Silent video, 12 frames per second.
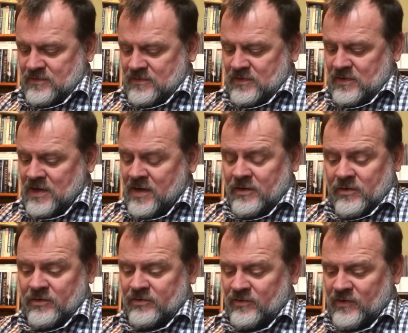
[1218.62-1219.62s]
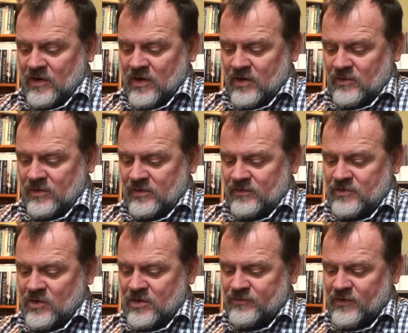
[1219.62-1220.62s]
another Christopher Hogwood,
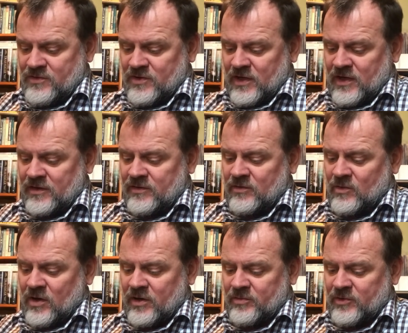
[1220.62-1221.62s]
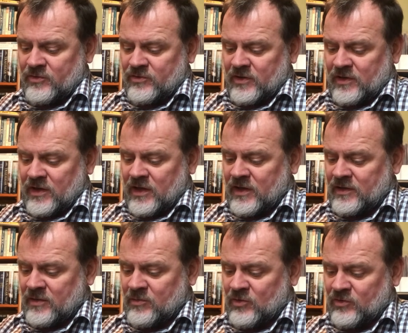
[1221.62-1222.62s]
George Frederick Handel, Water Music, and
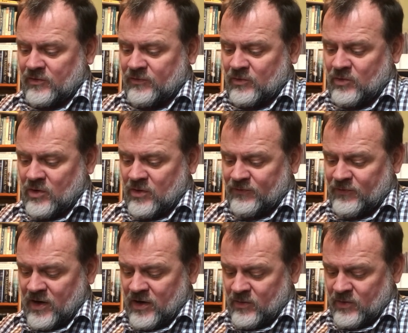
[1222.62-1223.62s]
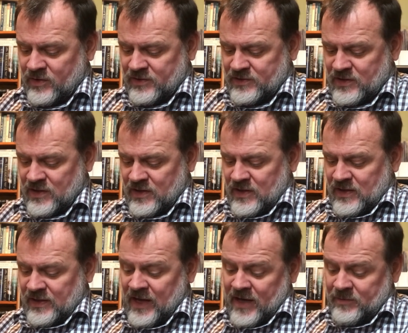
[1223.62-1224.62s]
the music for the Royal Fireworks,
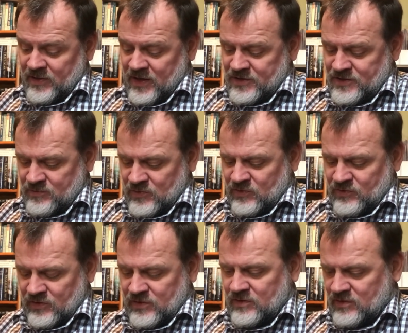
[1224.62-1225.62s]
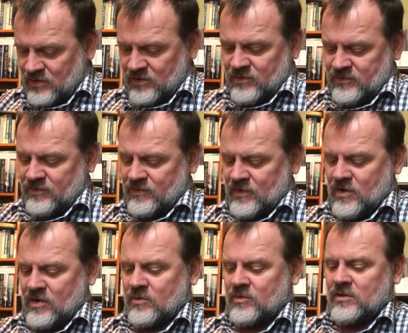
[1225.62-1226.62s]
Academy of Ancient Music, Christopher
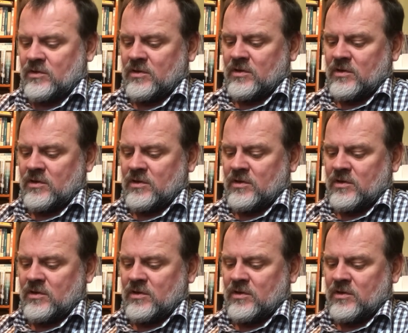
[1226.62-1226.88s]
Hogwood.